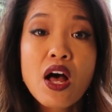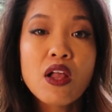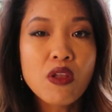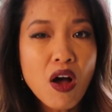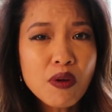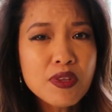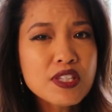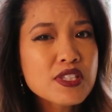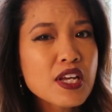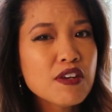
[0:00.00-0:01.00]
along with
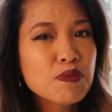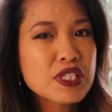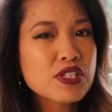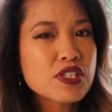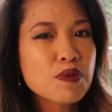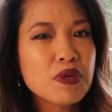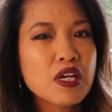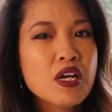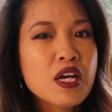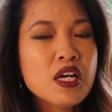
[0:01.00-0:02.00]
the state of Mississippi,